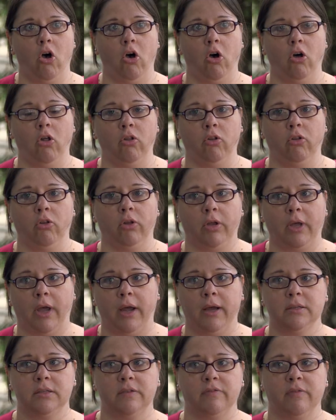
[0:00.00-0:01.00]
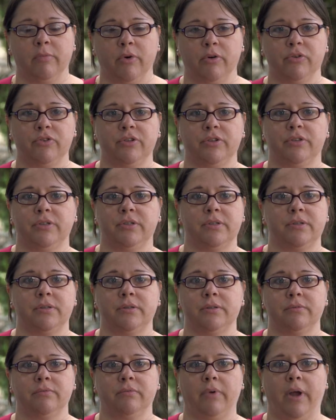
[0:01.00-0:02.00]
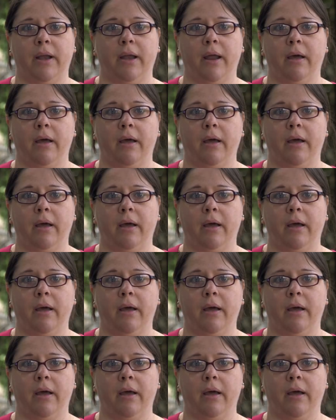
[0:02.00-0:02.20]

all kinds of emotions right